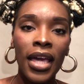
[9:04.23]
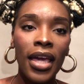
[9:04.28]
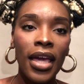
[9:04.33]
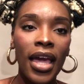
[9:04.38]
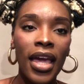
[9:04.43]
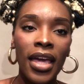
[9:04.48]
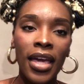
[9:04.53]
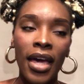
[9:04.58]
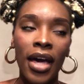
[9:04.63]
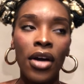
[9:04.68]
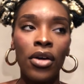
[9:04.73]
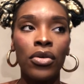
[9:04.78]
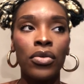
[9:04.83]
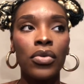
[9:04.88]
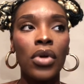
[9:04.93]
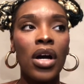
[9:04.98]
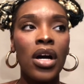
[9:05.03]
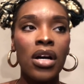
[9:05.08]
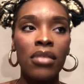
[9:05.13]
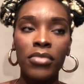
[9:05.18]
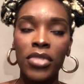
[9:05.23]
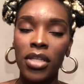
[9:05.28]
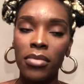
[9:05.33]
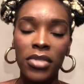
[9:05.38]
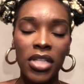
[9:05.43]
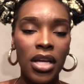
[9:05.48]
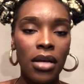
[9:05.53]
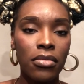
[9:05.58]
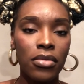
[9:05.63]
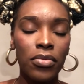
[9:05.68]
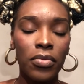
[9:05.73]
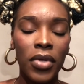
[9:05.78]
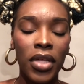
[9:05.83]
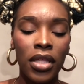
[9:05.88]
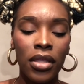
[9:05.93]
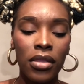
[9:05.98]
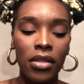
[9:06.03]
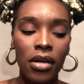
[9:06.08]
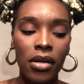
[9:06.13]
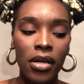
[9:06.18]
hang out sometimes
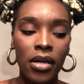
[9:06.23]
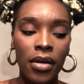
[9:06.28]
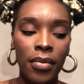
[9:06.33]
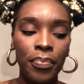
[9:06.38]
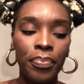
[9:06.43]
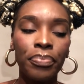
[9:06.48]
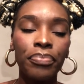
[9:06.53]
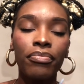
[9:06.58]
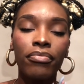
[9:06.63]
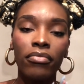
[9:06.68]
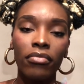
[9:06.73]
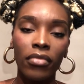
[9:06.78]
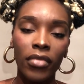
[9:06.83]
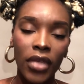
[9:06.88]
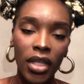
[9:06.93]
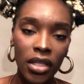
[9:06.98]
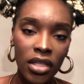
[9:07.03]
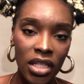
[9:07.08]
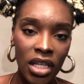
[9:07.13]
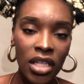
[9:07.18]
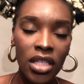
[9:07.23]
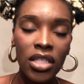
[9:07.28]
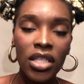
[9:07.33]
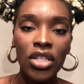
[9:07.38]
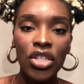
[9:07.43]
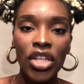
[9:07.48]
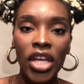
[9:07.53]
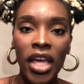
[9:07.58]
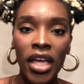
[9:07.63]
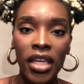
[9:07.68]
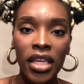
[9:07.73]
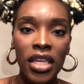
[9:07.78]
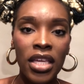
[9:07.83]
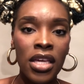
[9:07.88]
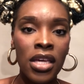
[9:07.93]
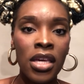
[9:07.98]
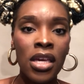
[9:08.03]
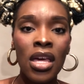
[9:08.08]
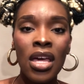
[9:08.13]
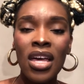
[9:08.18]
with Dennis and
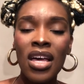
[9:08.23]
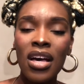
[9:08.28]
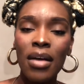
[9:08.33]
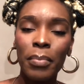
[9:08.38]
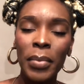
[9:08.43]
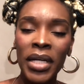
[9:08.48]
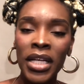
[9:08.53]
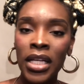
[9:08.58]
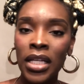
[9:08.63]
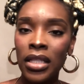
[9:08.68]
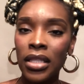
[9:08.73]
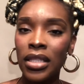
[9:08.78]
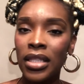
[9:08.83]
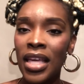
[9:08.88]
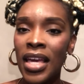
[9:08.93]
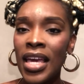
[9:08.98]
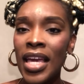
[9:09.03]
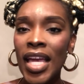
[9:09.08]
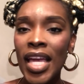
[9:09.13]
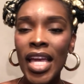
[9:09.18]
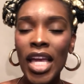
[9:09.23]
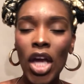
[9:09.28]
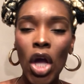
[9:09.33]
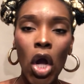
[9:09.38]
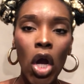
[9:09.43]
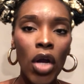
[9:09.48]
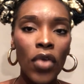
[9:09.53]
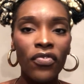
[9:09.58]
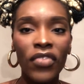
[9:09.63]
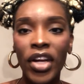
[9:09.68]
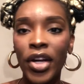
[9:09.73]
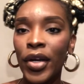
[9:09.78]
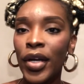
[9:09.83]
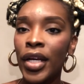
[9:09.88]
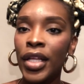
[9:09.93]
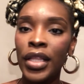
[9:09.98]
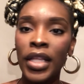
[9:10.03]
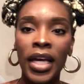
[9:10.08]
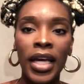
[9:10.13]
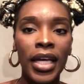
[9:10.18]
Jackie, but they aren't
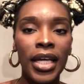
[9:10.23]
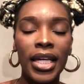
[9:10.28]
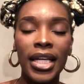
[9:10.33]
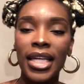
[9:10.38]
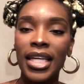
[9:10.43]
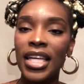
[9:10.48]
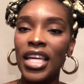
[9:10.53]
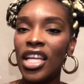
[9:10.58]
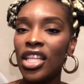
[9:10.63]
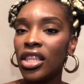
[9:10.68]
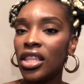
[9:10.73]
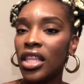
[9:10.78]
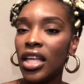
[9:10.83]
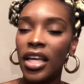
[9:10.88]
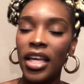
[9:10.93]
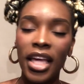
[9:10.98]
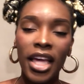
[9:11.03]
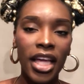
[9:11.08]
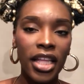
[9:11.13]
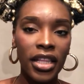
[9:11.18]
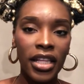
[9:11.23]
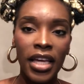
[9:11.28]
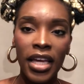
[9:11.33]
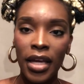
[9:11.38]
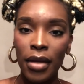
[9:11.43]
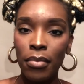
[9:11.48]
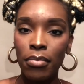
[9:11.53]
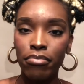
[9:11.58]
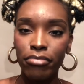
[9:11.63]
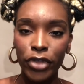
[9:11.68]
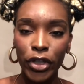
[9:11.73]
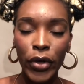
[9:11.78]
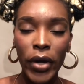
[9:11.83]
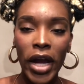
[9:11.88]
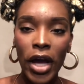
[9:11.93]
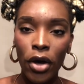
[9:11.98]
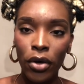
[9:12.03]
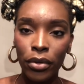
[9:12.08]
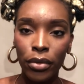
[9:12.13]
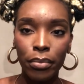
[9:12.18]
very like in the LA
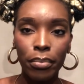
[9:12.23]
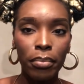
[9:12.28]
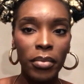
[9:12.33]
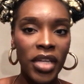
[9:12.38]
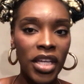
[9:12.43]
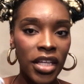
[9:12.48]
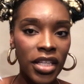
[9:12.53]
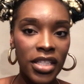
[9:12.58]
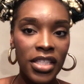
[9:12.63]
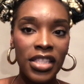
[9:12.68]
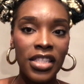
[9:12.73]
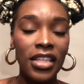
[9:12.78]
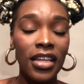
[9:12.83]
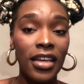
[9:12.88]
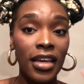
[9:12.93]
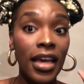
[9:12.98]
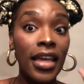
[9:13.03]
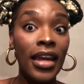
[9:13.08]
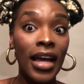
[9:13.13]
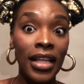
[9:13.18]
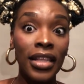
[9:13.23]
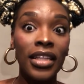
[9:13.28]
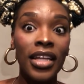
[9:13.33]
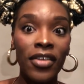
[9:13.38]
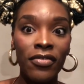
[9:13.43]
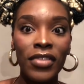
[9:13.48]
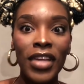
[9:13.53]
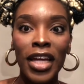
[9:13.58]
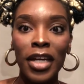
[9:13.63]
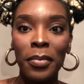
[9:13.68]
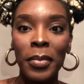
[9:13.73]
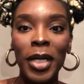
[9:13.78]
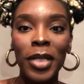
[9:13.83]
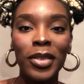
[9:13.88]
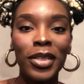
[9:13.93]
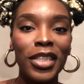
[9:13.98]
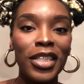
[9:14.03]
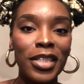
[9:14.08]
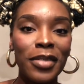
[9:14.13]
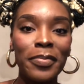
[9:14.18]
crowd mix, and I love that
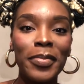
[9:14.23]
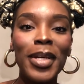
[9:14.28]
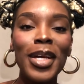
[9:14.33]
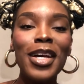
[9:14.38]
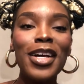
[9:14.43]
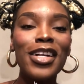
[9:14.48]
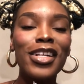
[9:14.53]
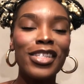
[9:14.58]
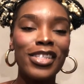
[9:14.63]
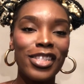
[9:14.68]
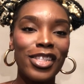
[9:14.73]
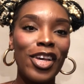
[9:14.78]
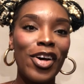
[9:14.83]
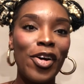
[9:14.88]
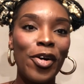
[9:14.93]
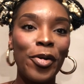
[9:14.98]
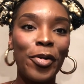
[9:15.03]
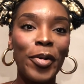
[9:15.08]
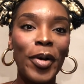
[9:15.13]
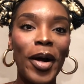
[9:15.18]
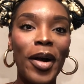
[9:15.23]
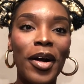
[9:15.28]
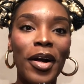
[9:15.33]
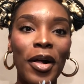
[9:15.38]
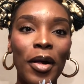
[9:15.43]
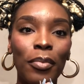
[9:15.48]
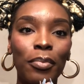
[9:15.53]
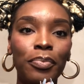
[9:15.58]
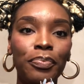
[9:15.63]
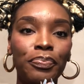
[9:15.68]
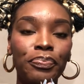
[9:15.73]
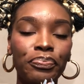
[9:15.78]
about them. So